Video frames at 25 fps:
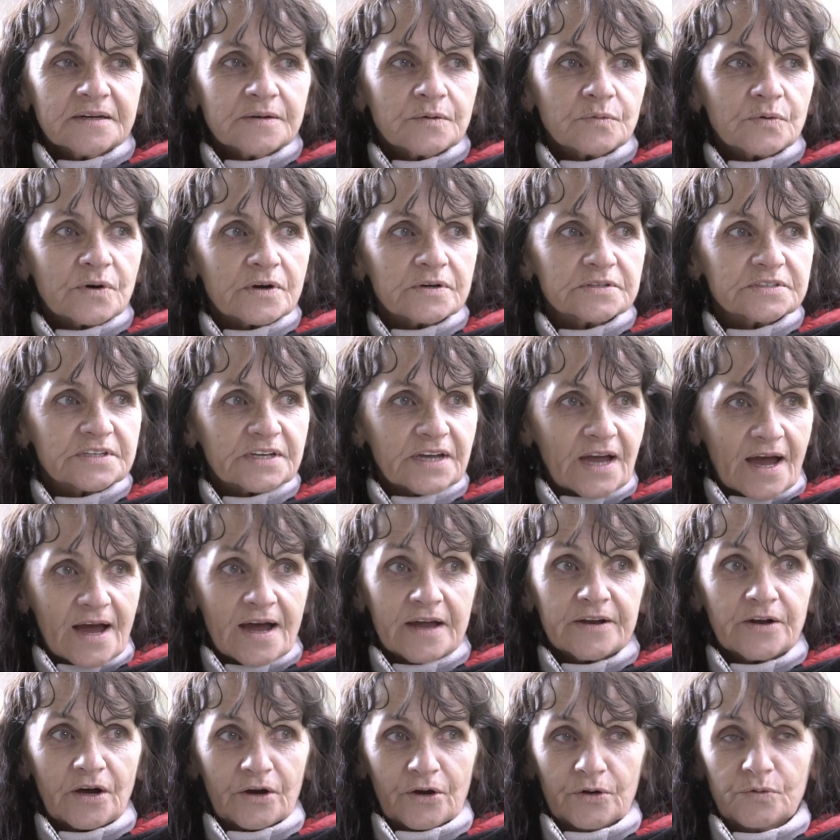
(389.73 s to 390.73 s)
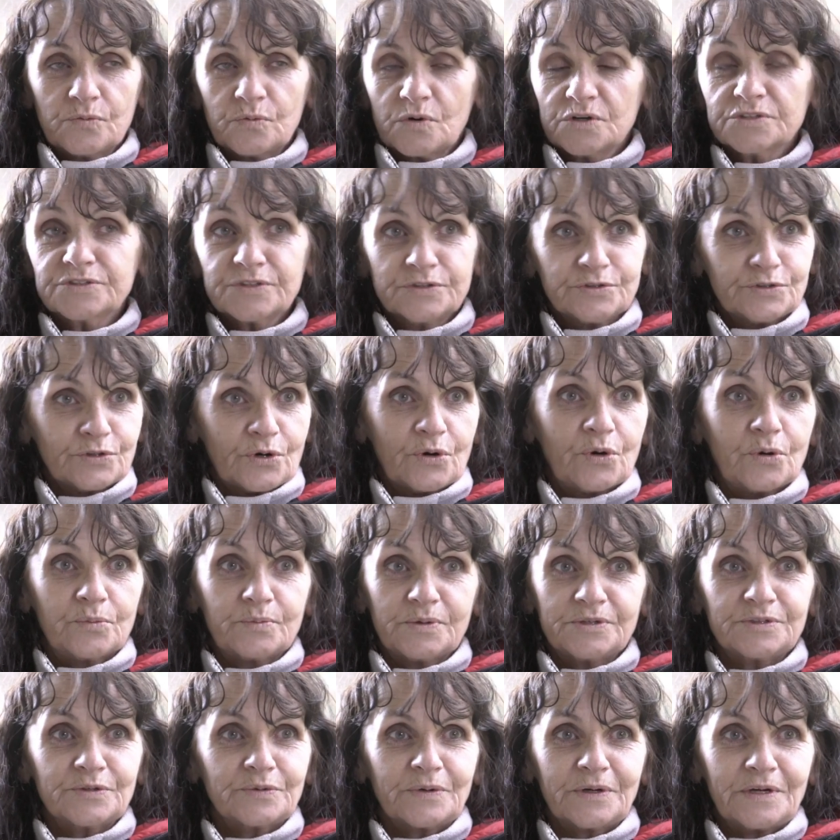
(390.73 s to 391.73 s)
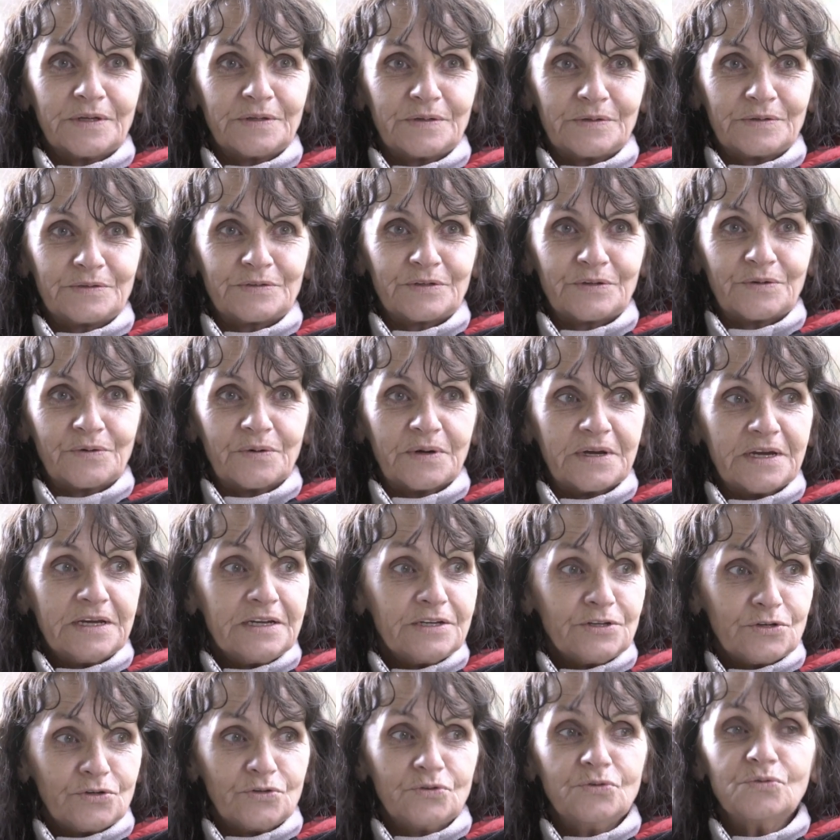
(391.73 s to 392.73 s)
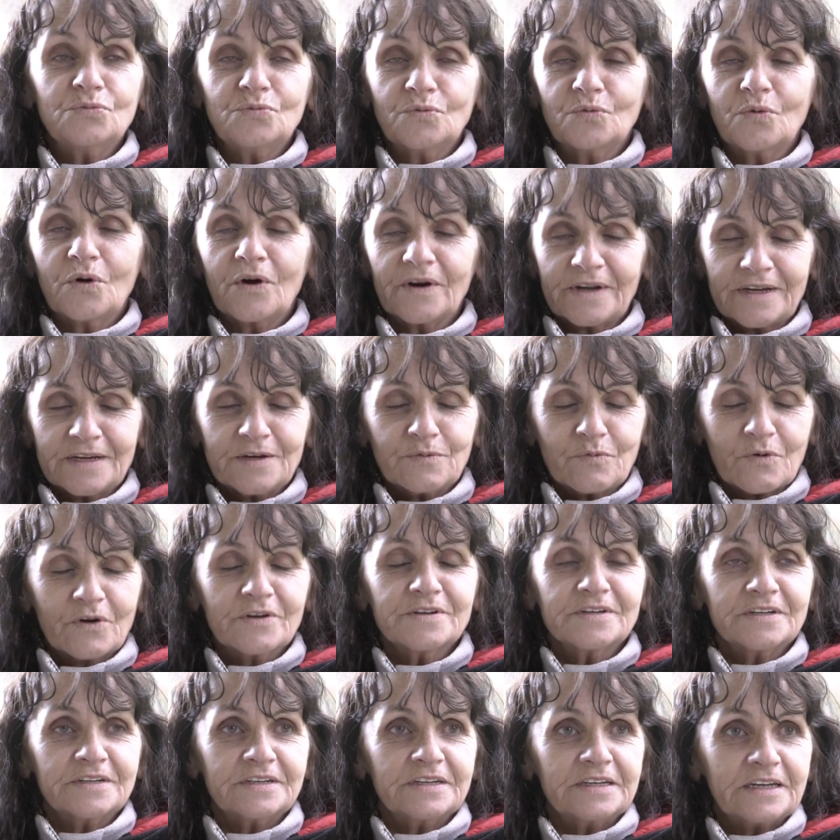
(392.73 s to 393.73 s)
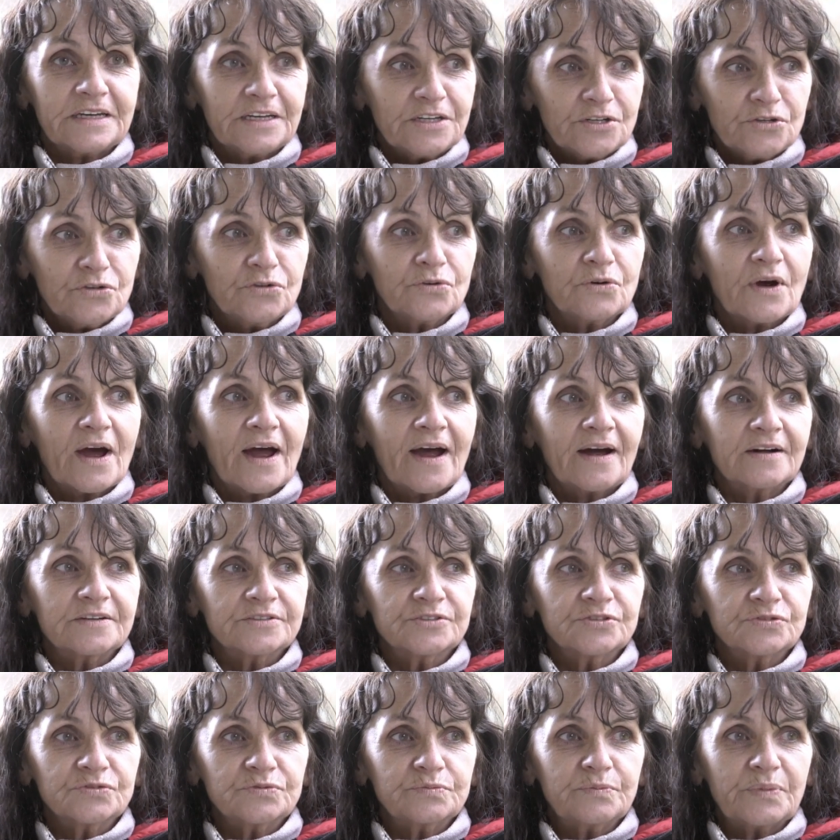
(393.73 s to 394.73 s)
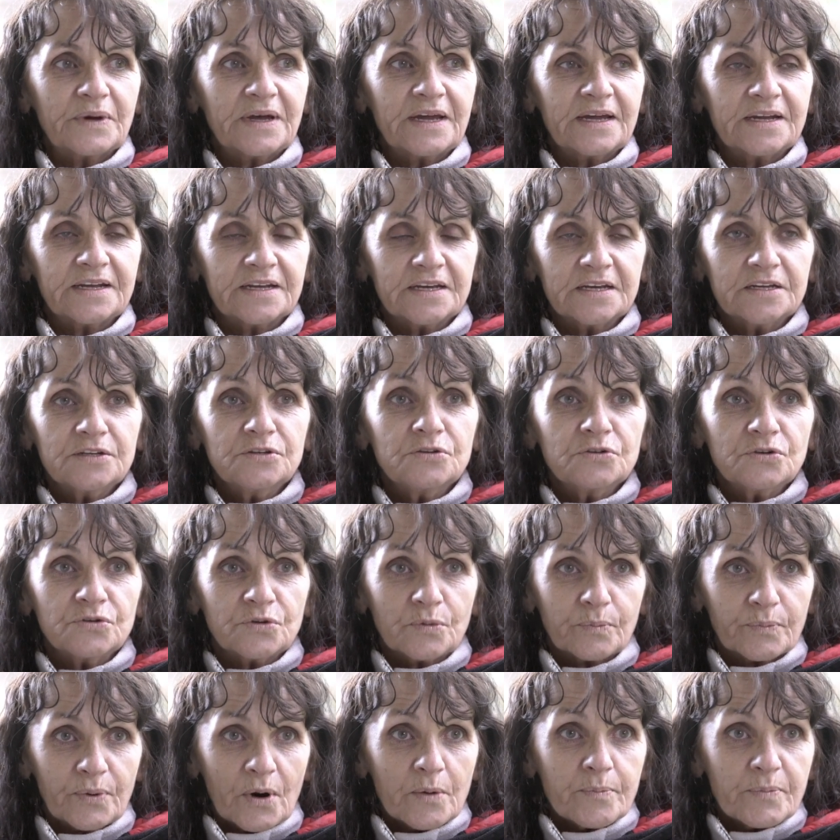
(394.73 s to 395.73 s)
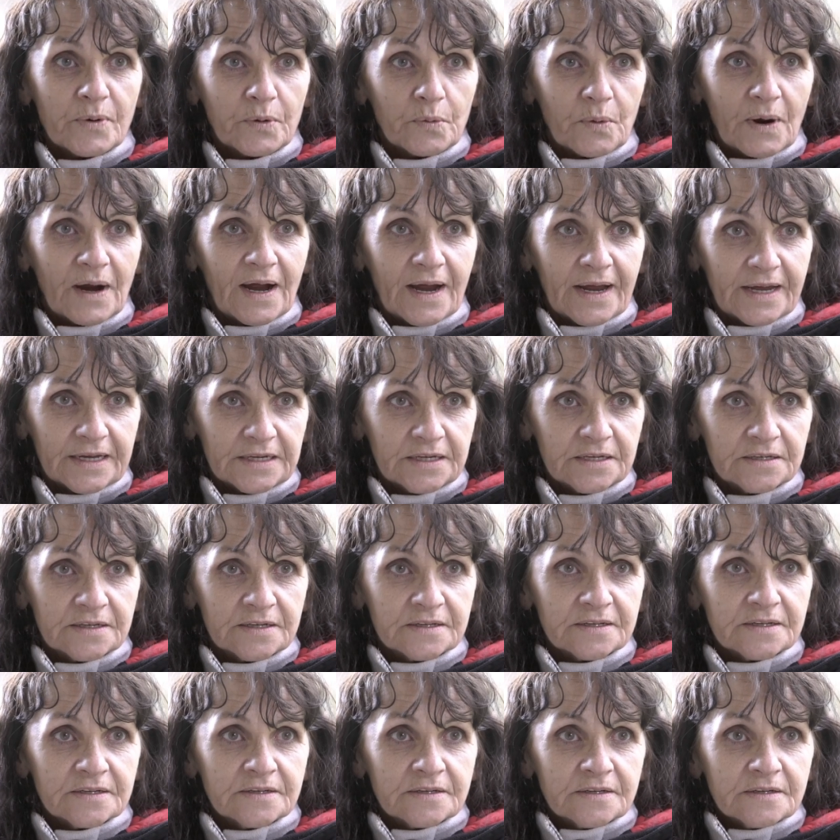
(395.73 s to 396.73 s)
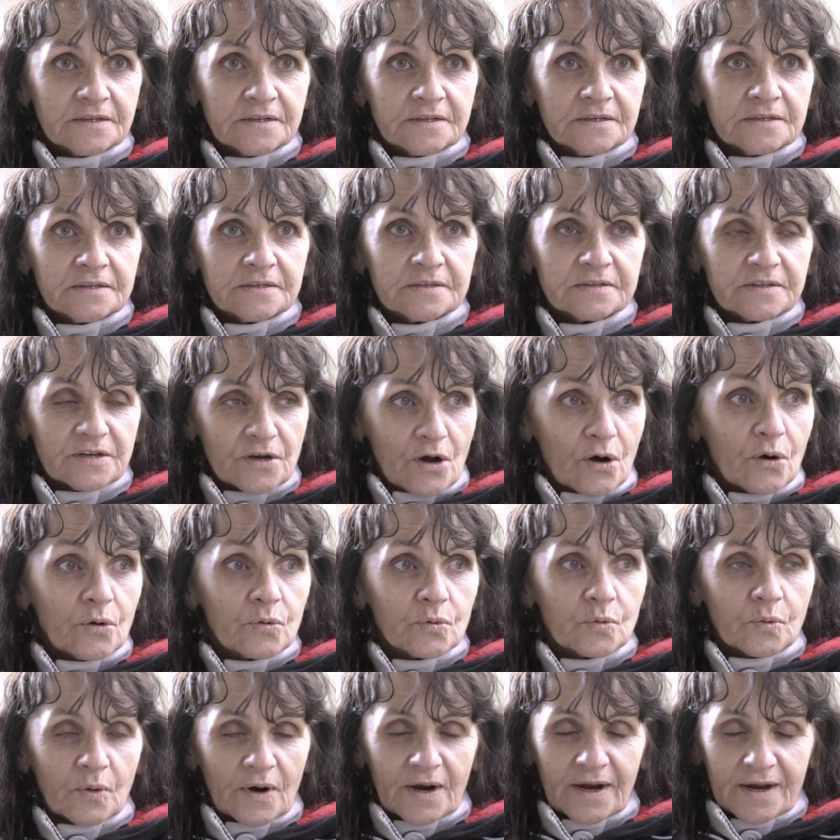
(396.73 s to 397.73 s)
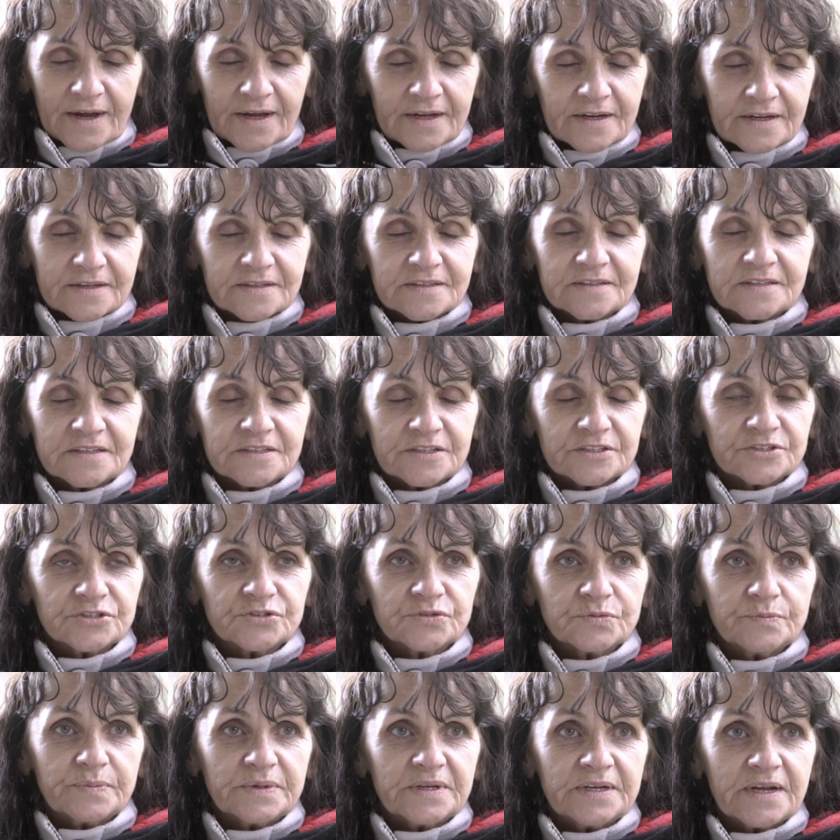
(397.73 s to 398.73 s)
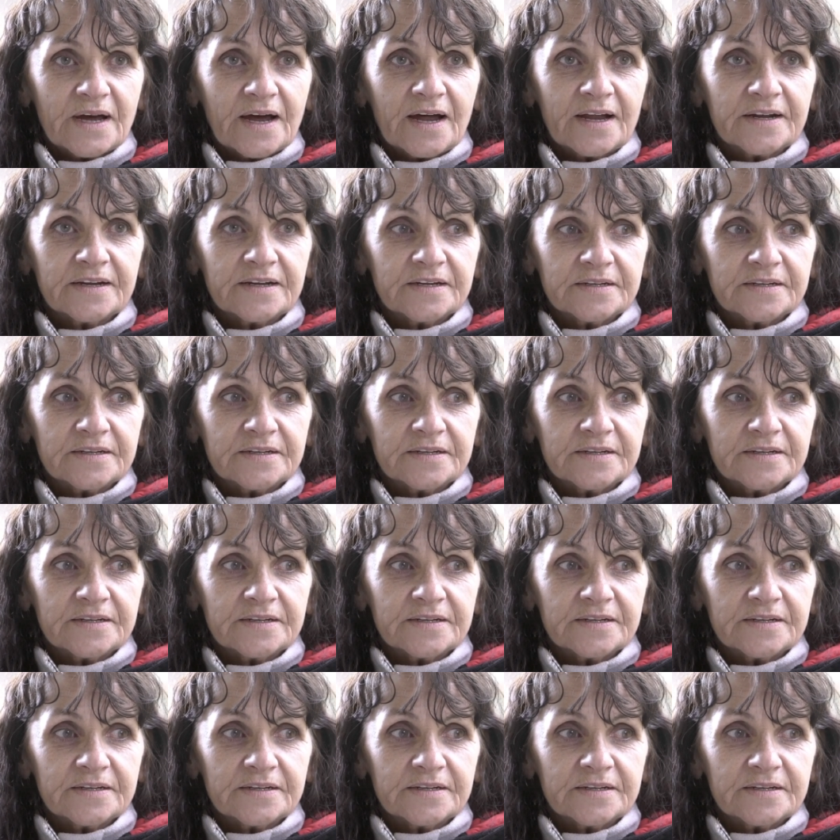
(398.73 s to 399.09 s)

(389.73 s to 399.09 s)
Whereas Karno wasn't torn between the two. He knew what he wanted and he knew how it should be and he knew the proper way, the old way that it should be done.